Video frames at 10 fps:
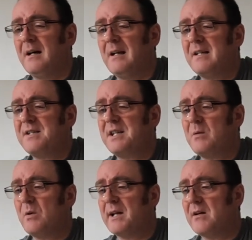Let's see
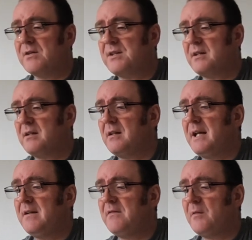what else
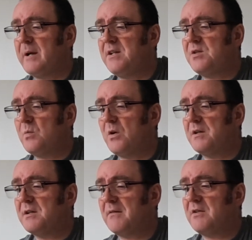information
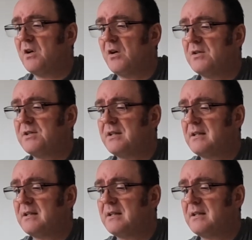wise I've got.